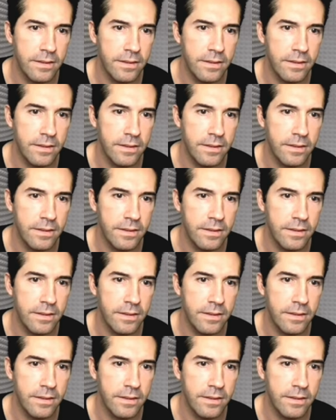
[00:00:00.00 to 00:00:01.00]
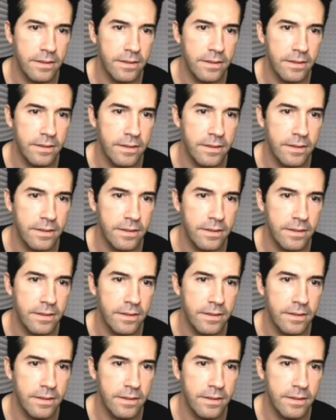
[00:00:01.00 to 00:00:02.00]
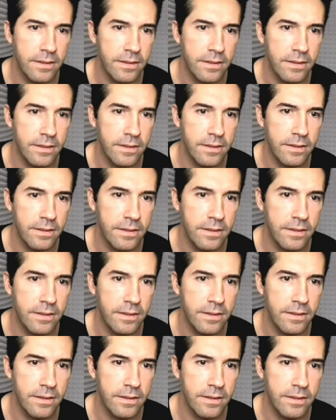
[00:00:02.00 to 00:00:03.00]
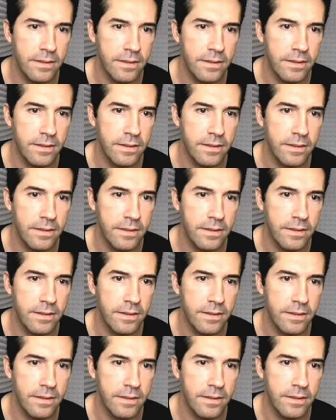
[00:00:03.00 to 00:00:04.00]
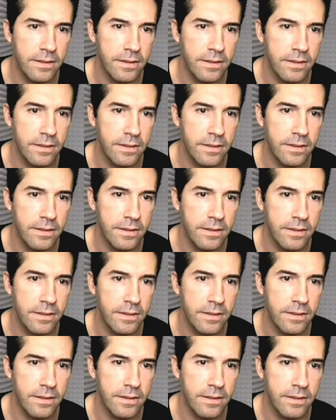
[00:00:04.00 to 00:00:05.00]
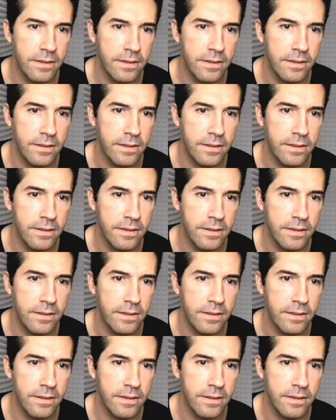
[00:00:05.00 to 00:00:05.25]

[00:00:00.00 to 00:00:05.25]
The person shown says nothing.